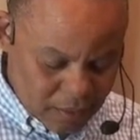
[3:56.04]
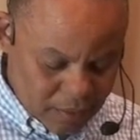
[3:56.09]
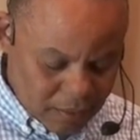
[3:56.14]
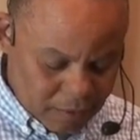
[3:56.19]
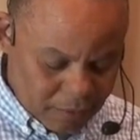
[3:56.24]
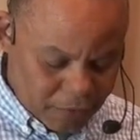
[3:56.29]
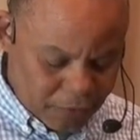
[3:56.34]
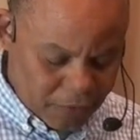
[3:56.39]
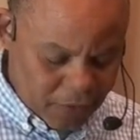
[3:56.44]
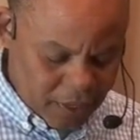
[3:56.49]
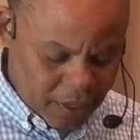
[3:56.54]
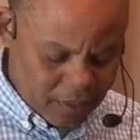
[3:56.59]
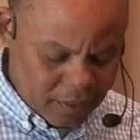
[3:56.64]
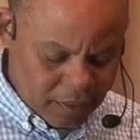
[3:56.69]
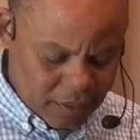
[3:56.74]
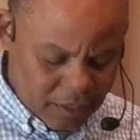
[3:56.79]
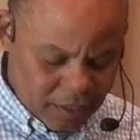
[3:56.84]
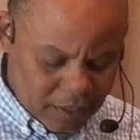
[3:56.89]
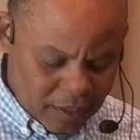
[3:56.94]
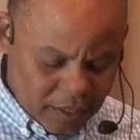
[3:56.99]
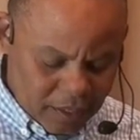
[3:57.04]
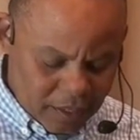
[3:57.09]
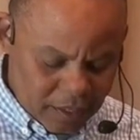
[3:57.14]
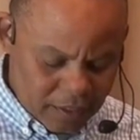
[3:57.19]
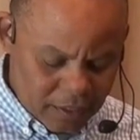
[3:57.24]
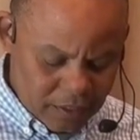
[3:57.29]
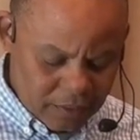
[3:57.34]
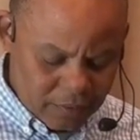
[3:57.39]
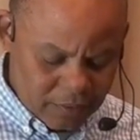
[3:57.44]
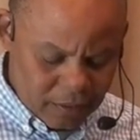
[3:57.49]
the fact that
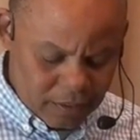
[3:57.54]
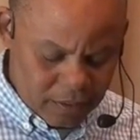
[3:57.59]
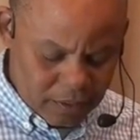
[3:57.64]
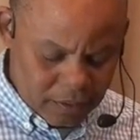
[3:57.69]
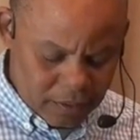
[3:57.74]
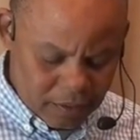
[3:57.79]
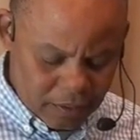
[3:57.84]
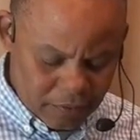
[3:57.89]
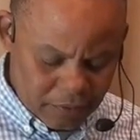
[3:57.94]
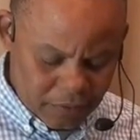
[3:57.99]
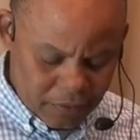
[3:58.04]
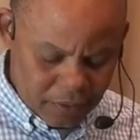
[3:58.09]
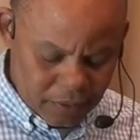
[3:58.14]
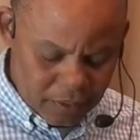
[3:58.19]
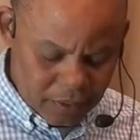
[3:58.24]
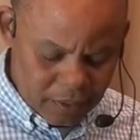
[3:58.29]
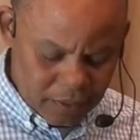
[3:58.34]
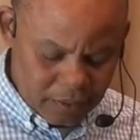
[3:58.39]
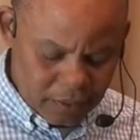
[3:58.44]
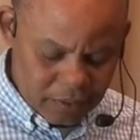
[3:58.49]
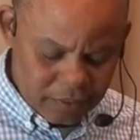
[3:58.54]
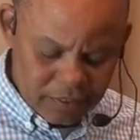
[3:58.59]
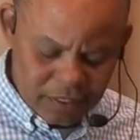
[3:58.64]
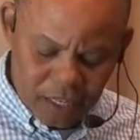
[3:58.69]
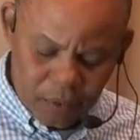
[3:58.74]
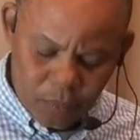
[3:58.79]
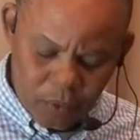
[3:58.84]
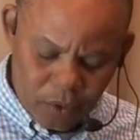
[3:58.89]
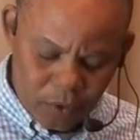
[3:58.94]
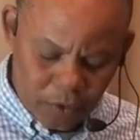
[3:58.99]
God is love does
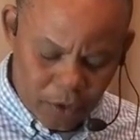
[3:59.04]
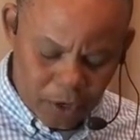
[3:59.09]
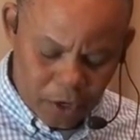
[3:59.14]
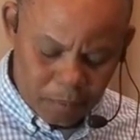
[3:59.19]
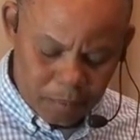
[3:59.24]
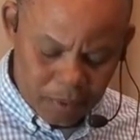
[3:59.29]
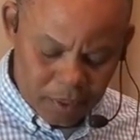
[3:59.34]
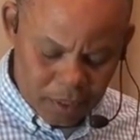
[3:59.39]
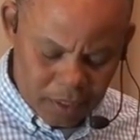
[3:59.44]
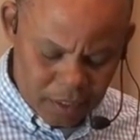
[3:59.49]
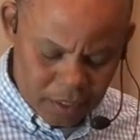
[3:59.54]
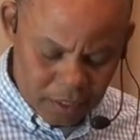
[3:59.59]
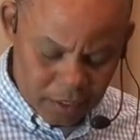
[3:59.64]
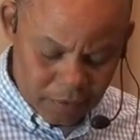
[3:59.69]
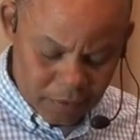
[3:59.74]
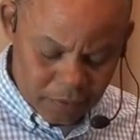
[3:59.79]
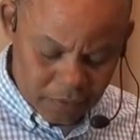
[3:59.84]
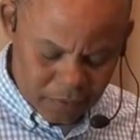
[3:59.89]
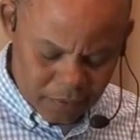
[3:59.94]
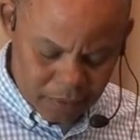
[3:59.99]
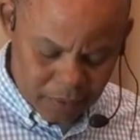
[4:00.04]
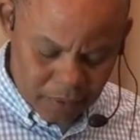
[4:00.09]
not require belief,